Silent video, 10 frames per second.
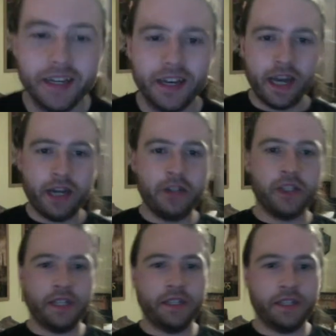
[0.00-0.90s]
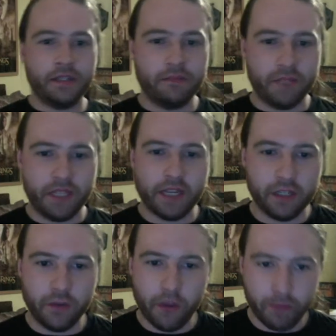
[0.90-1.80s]
And I just need to stick
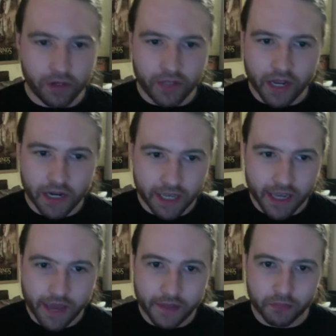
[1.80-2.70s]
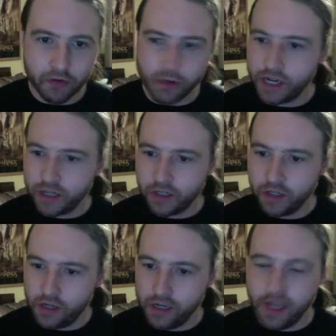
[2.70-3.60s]
to it, because then I can get this project
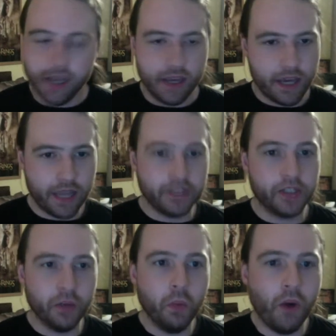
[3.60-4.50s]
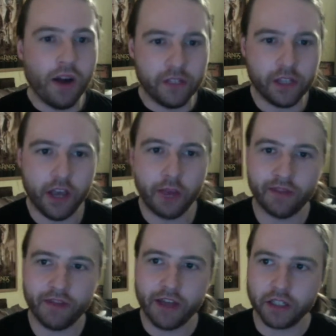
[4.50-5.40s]
done in somewhat of a timely
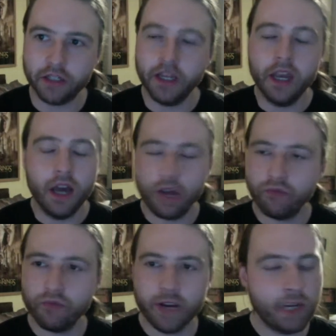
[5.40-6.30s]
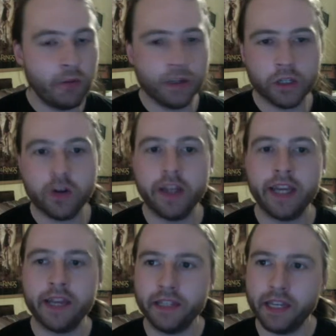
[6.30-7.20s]
fashion. I really want to try and
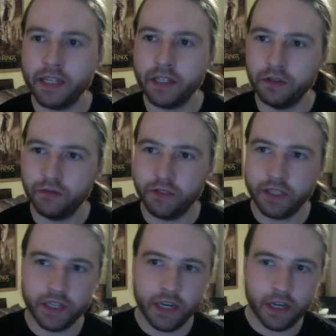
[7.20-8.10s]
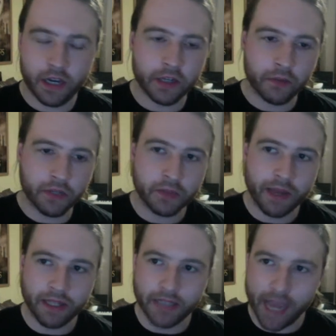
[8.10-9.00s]
get this edit done for this year. I don't want to
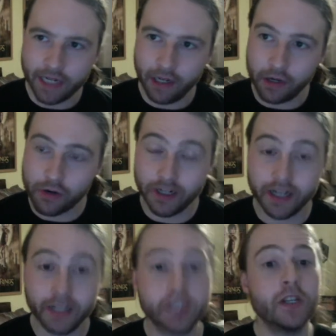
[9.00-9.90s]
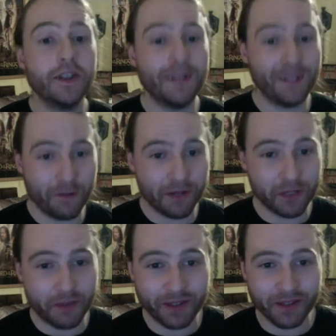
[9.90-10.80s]
spend any longer on it, and I certainly don't want to
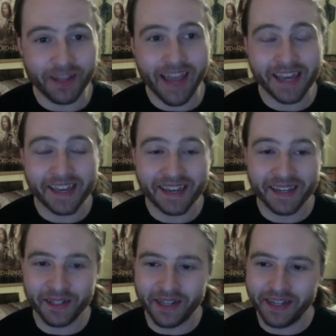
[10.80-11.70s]
spend another 8 years on it.